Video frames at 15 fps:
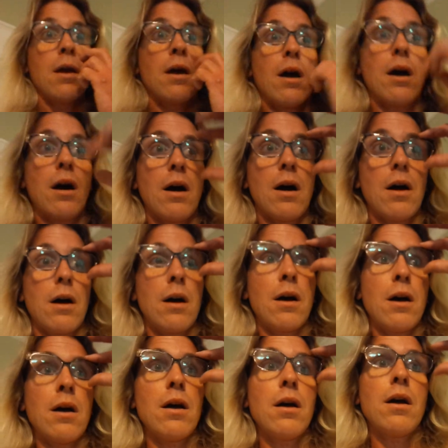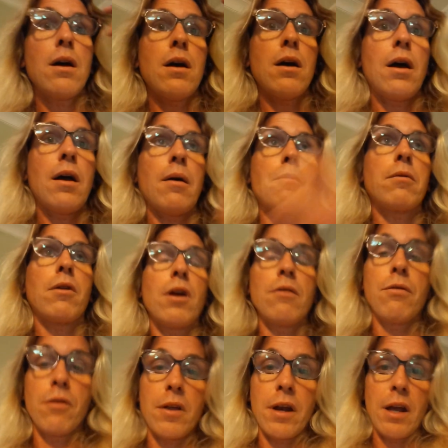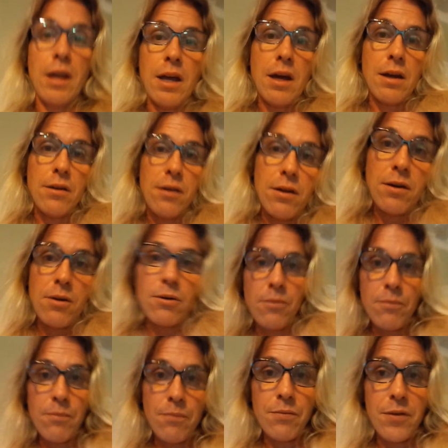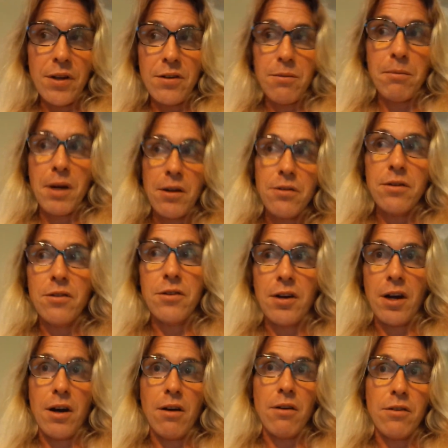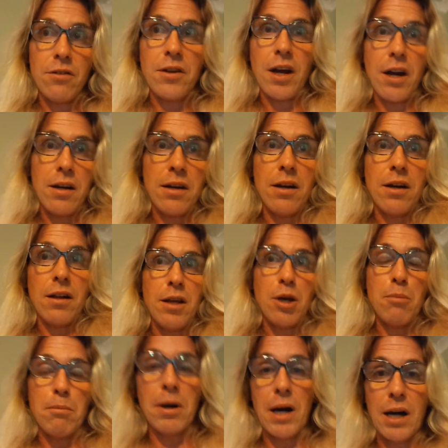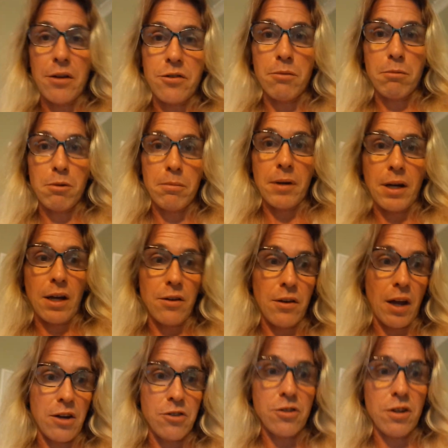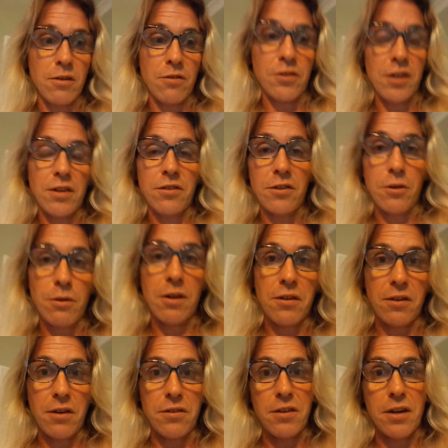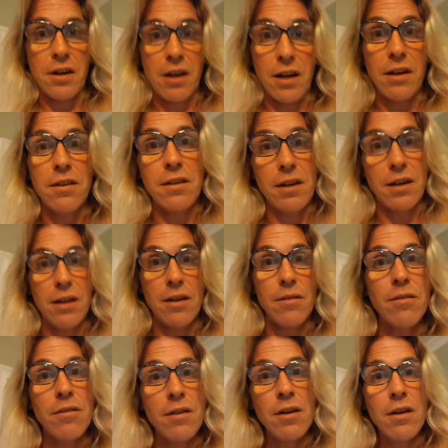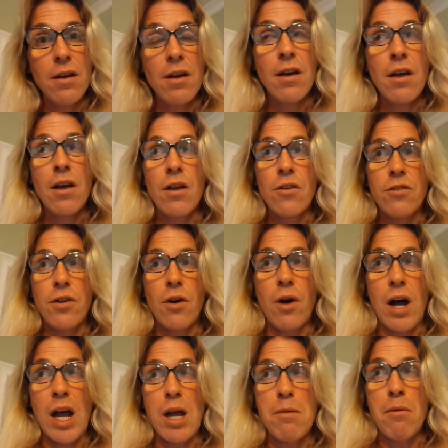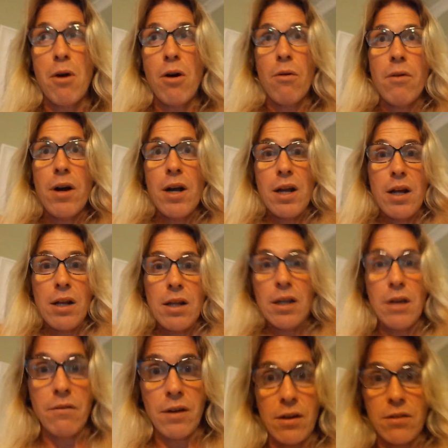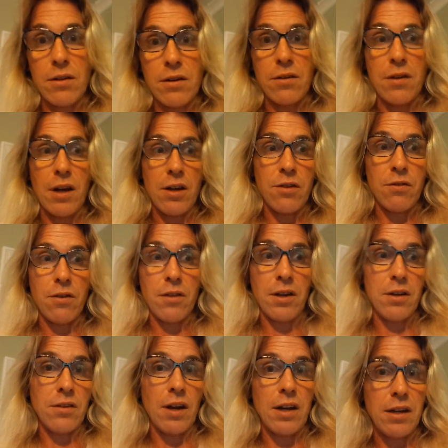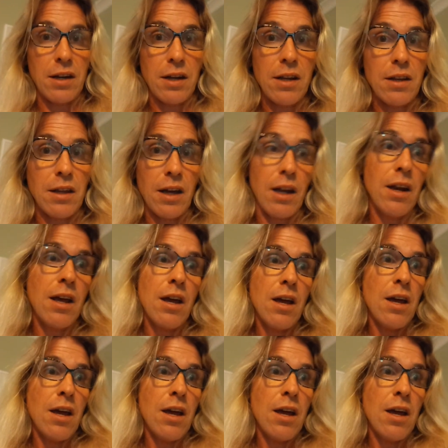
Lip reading: I am grateful that I get to. This message here is technically impossible because I should have ceased to exist in 19. So I am already a living success for things I did that